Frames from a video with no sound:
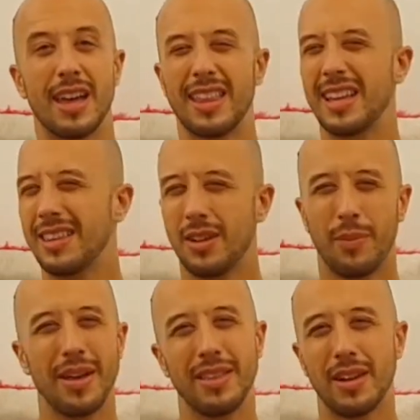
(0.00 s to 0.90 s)
Like little
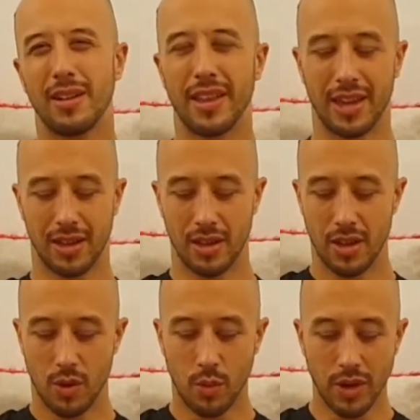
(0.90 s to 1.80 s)
by little, like
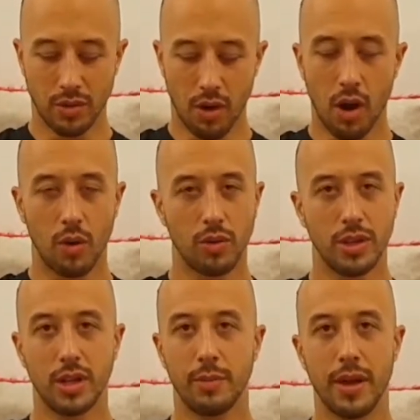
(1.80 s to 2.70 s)
we grow
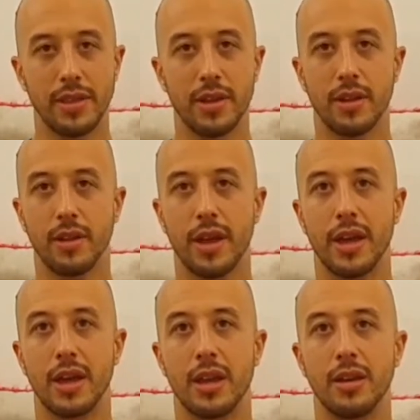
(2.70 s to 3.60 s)
little by little,
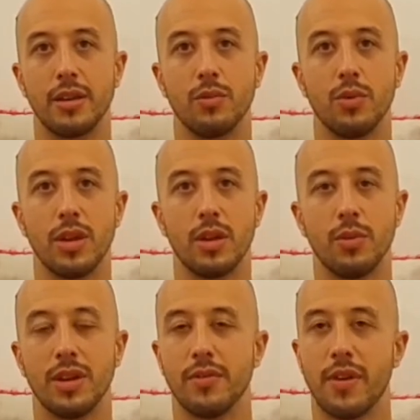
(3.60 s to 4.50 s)
and
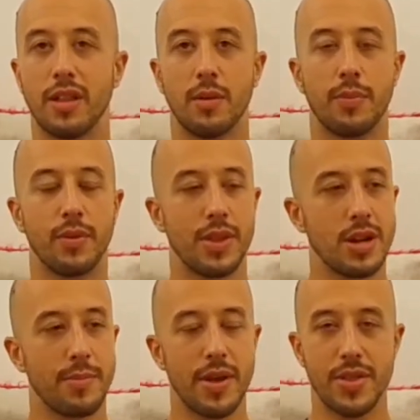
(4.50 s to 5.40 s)
we develop
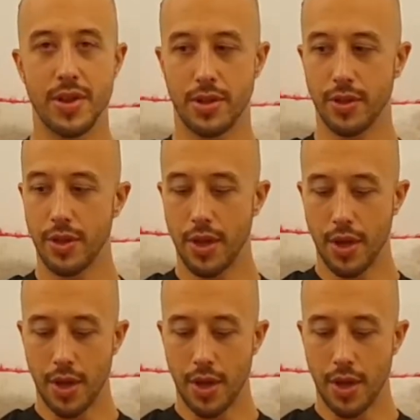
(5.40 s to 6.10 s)
little by little.